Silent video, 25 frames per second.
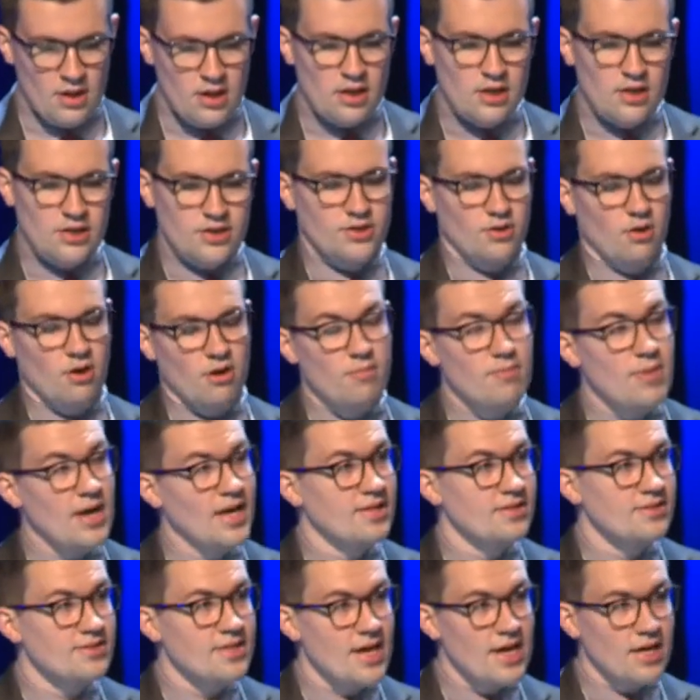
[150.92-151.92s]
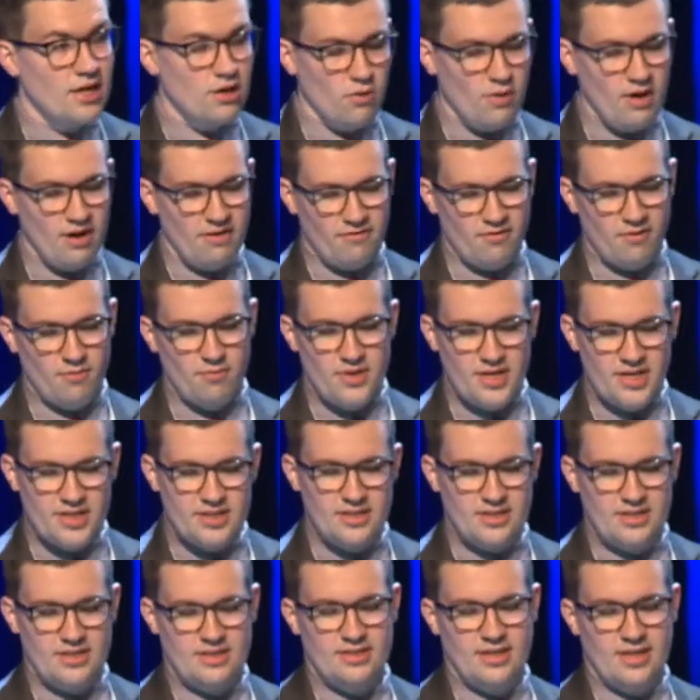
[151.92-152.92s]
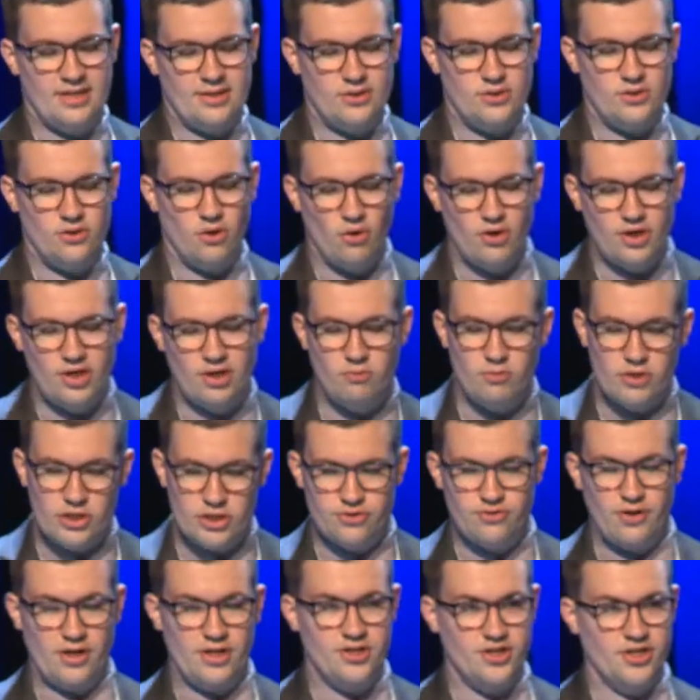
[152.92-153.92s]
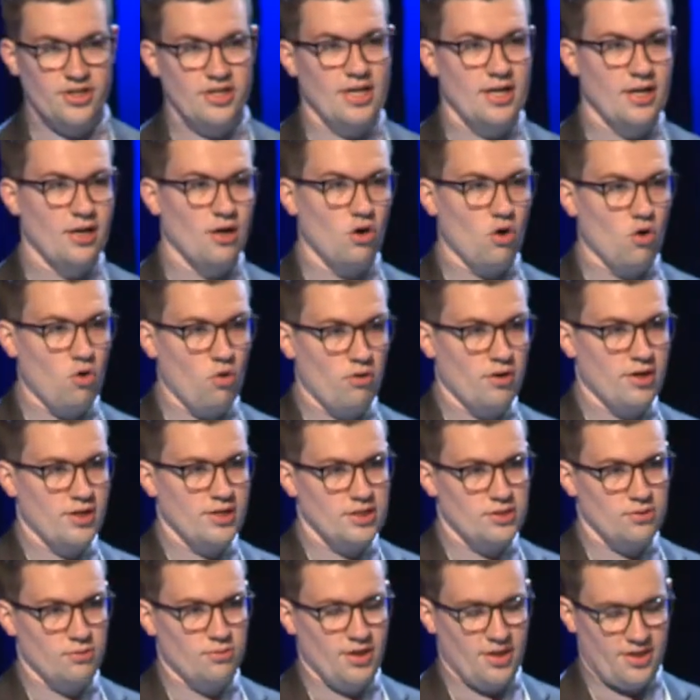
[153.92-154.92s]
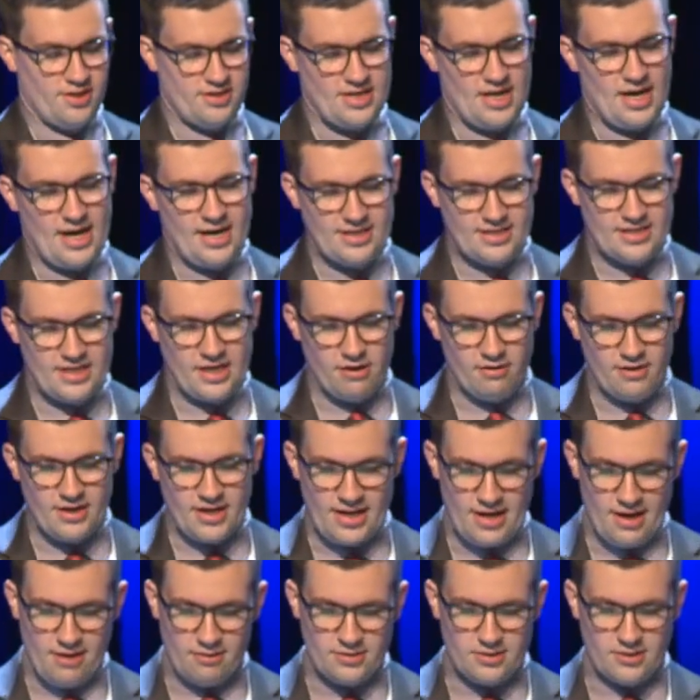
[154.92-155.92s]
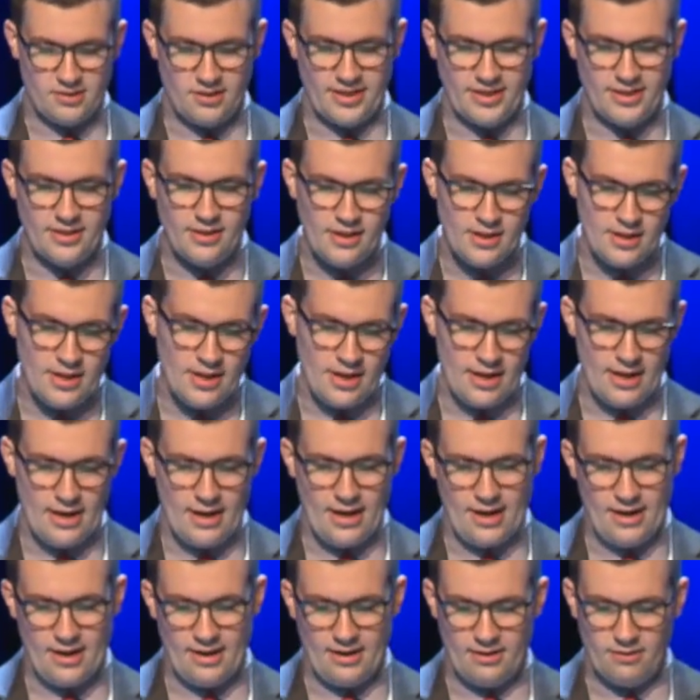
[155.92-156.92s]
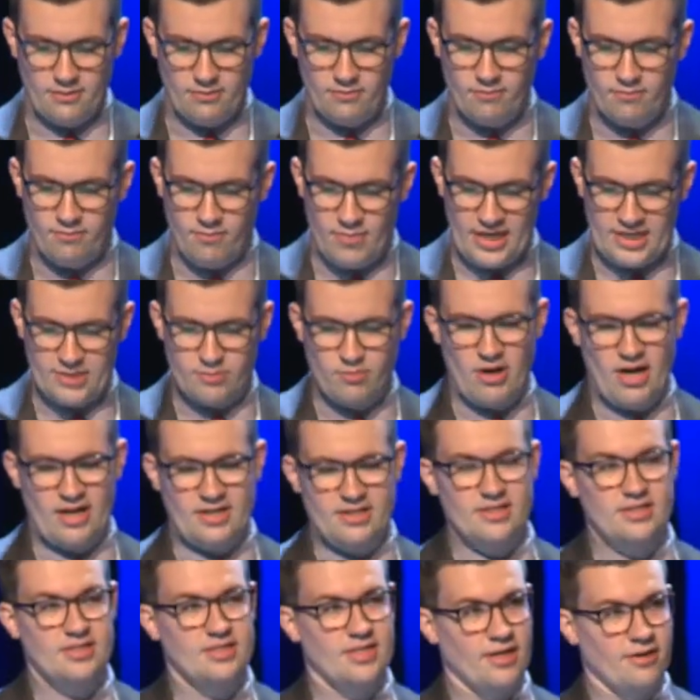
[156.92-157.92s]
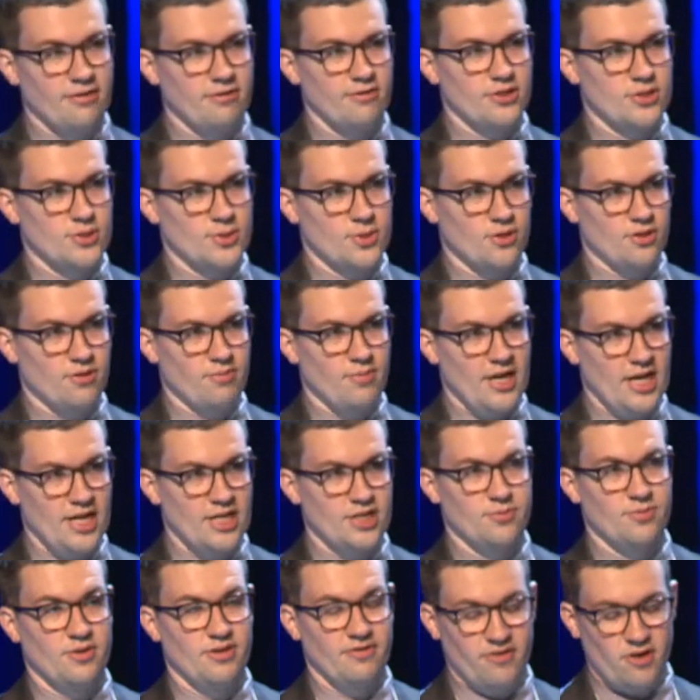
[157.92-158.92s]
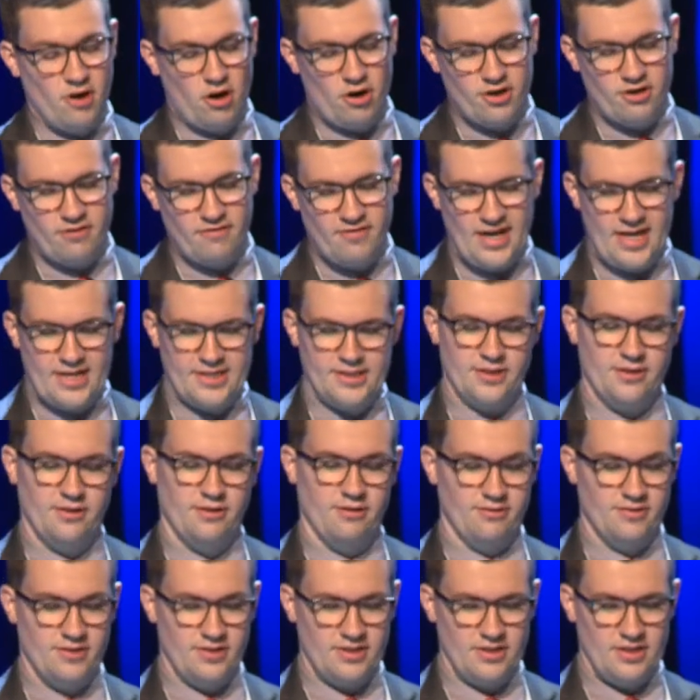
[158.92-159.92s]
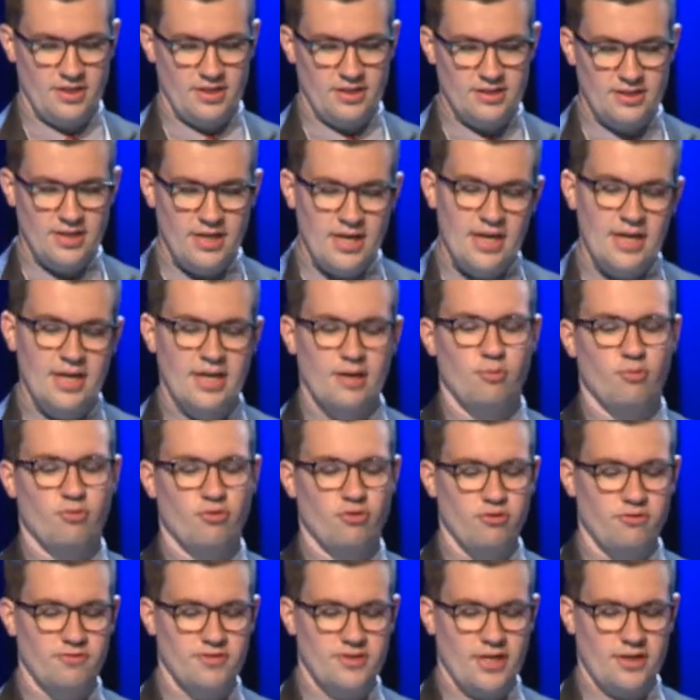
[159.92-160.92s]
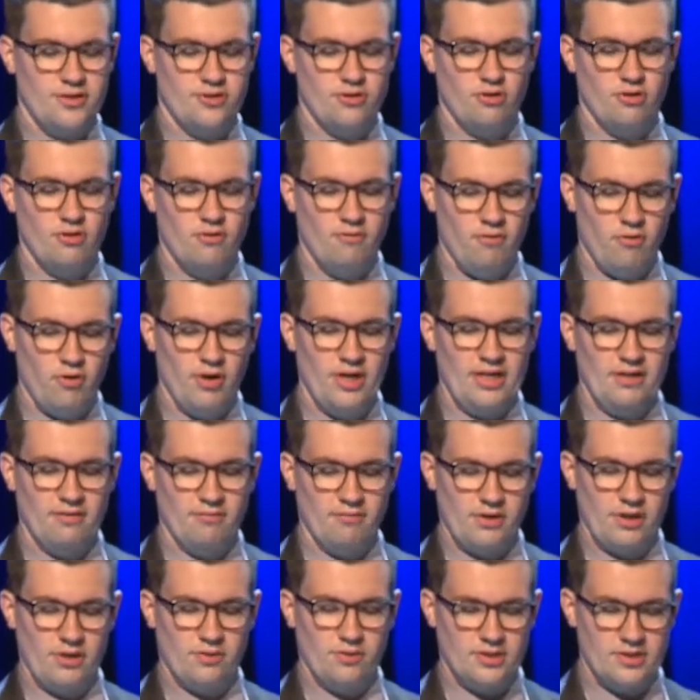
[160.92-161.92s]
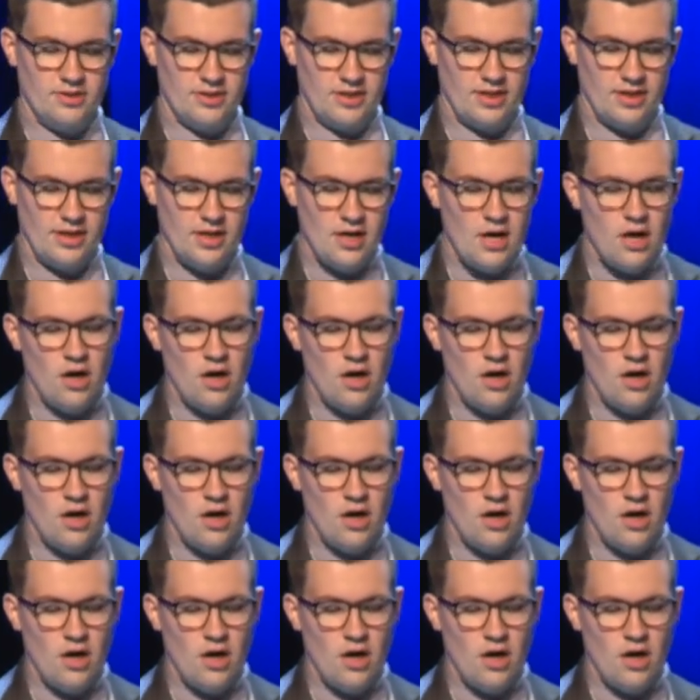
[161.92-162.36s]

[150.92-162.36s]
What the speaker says: So our main takeaway from this is that sodium restriction in accordance with dietary counseling, best practice standards for the management of cardiovascular disease, improves nocturnal voiding frequency.